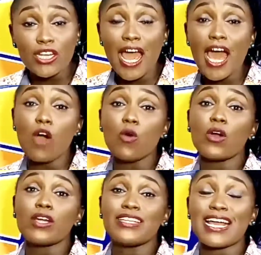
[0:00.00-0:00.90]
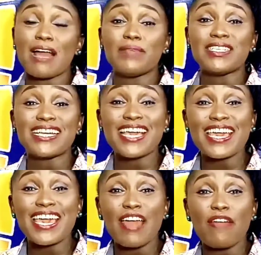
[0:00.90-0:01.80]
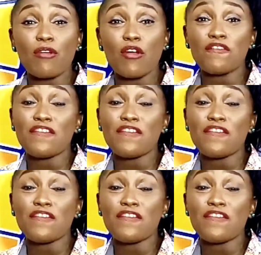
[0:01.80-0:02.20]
how they can be taken care of